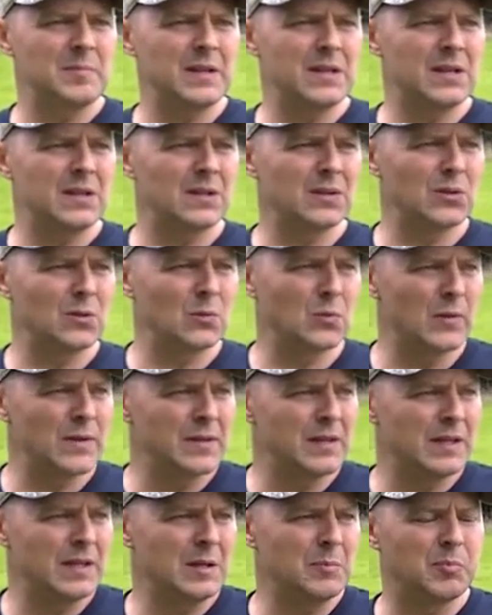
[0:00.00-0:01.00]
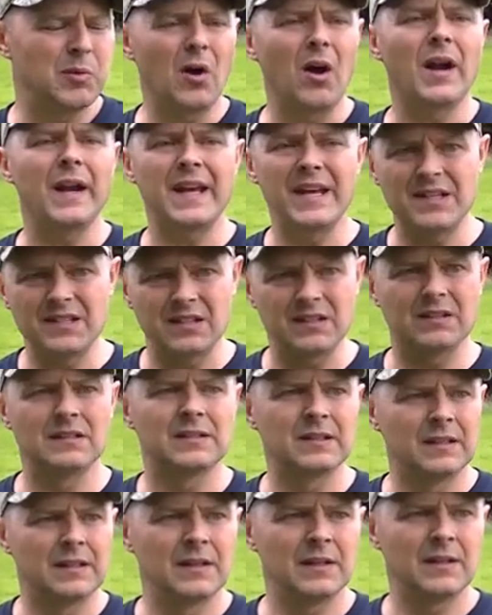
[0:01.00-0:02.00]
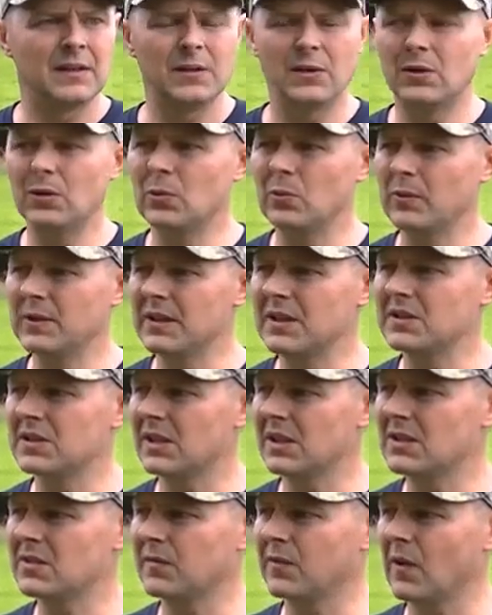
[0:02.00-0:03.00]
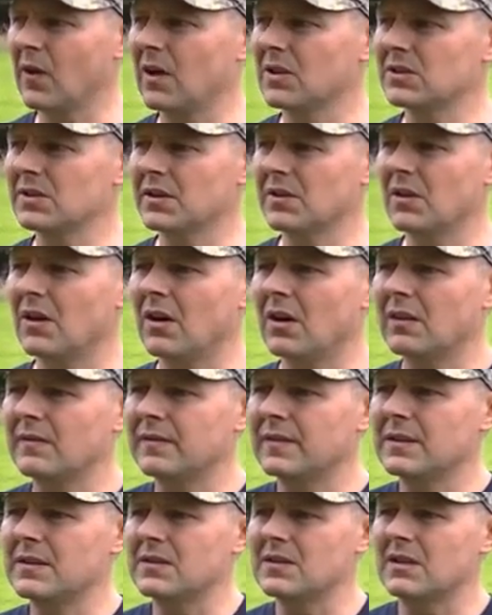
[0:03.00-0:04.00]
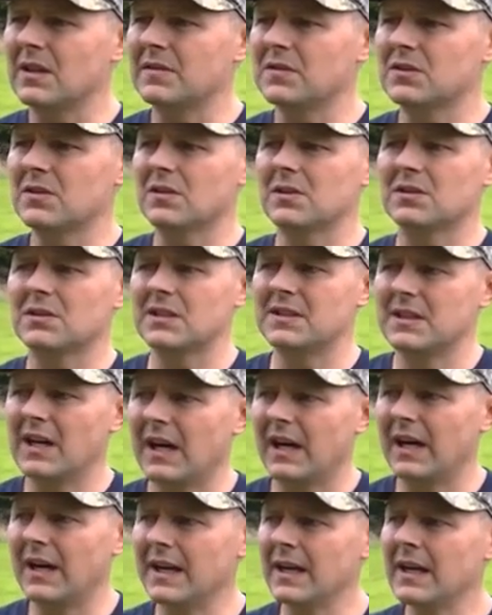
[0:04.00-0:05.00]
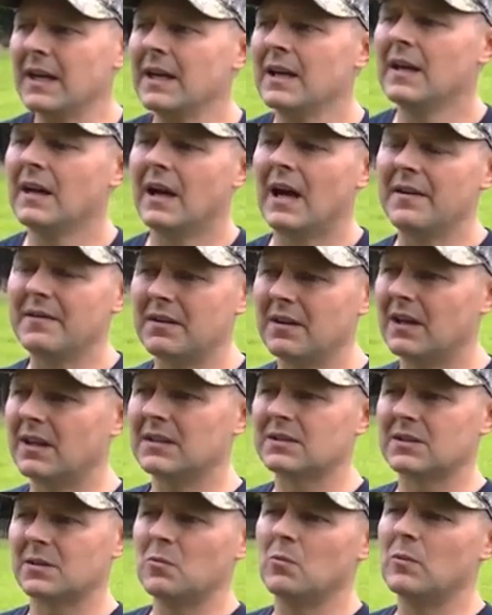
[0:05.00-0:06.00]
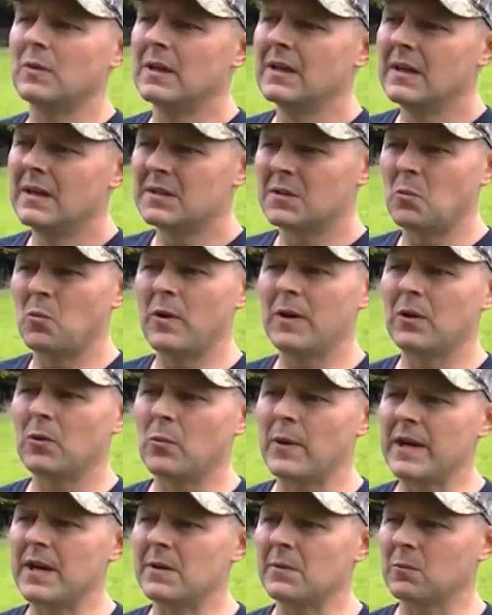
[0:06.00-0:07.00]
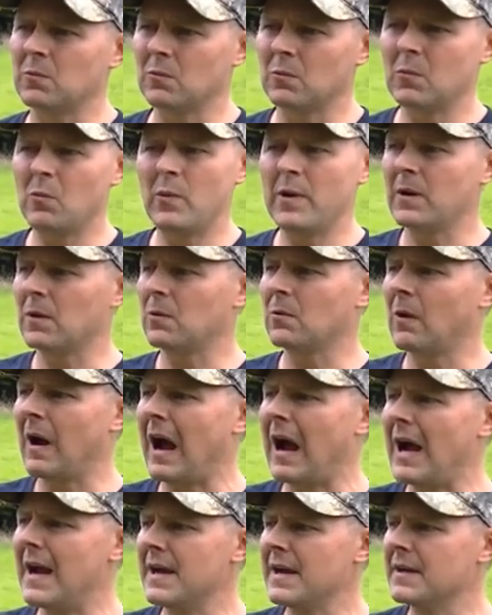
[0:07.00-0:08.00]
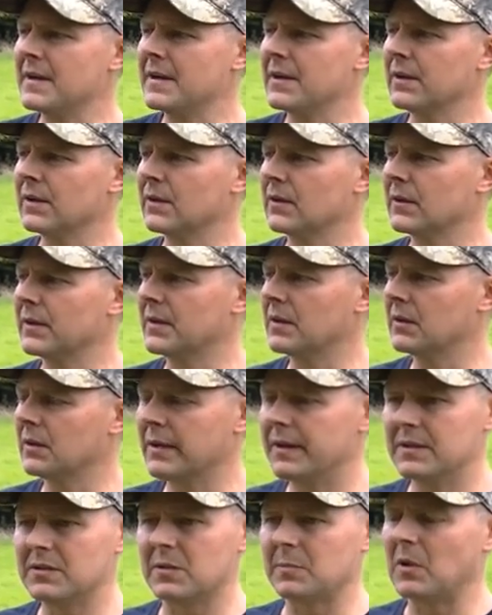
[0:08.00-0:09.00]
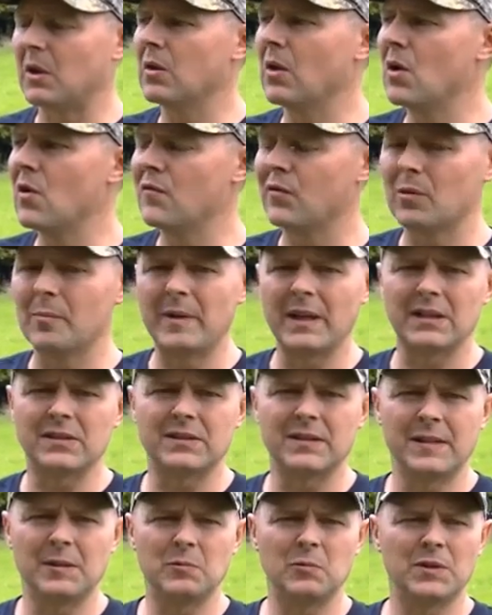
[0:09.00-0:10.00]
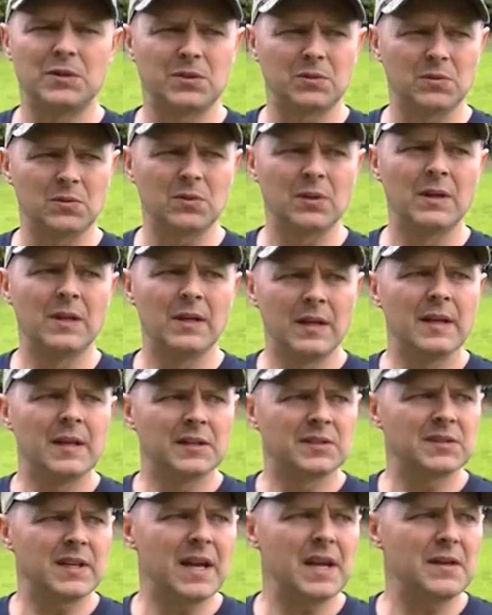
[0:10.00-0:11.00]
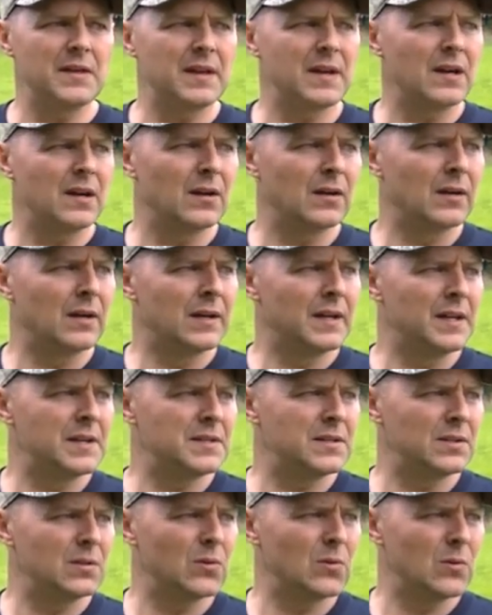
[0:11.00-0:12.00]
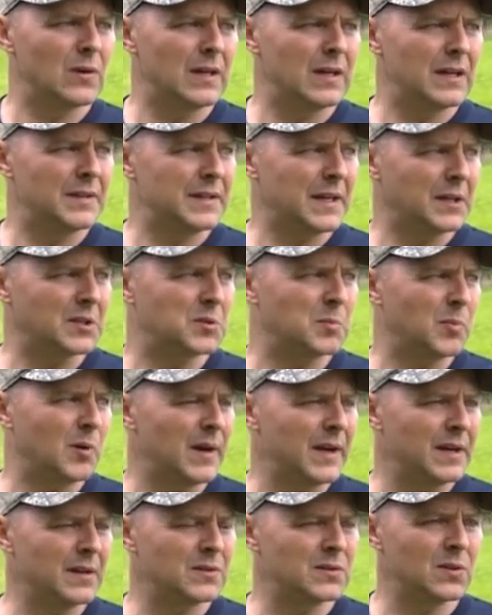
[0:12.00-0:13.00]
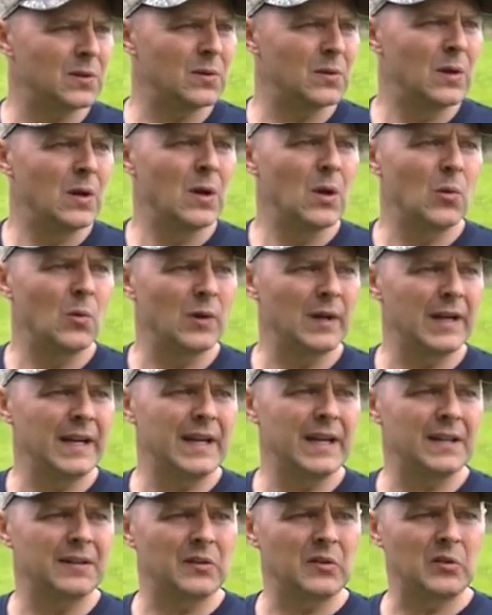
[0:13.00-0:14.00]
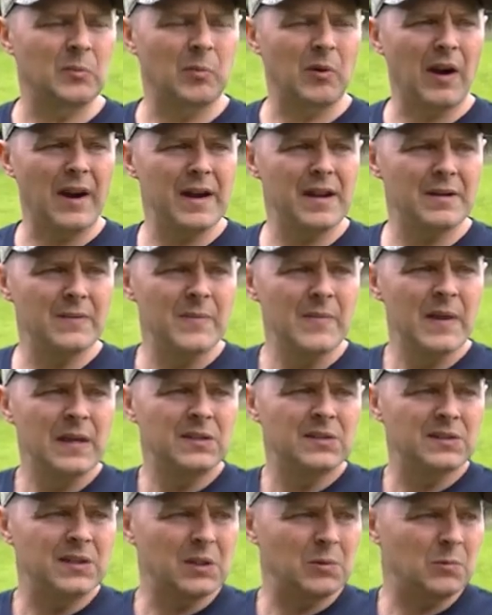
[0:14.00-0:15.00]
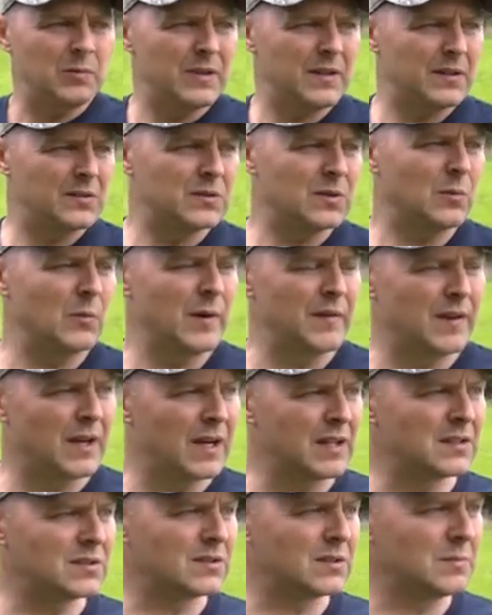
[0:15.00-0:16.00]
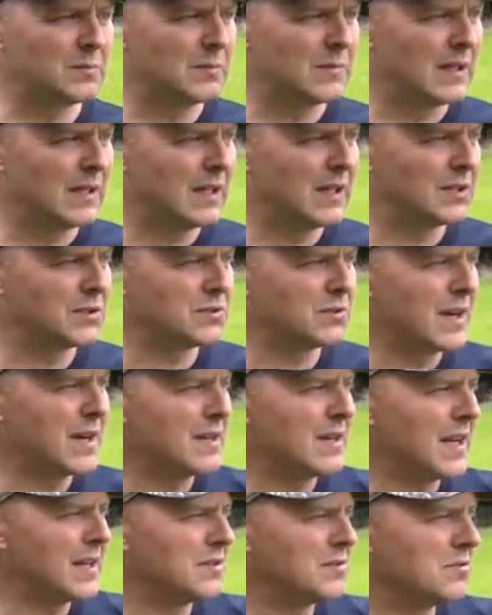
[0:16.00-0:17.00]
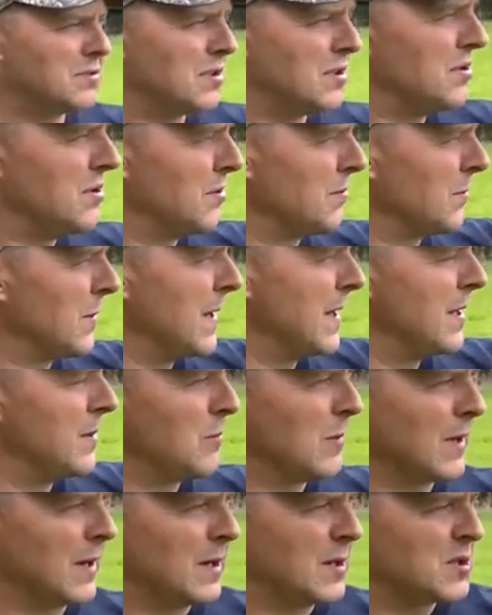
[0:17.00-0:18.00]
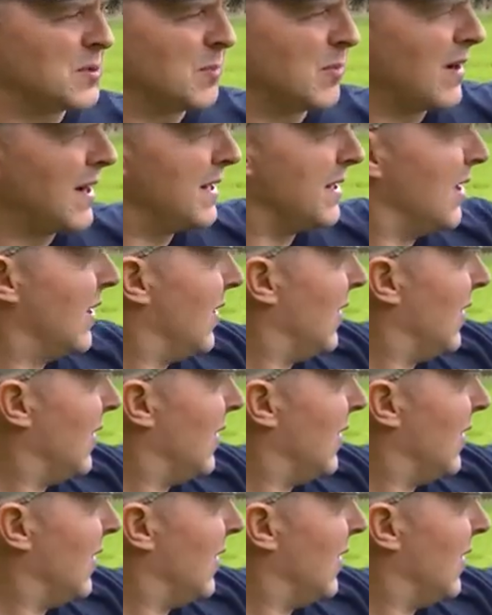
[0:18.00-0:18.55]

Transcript: be here when the plot isn't. You know, when this gets frosted off and stuff starts to die, I've got some, some winter wheat and winter rye in here and, and some clover mixed in, which will stay there until uh, next spring. So we're going to get to spraying. Stick with us. We've got some uh, straight nitrogen urea we're going to spread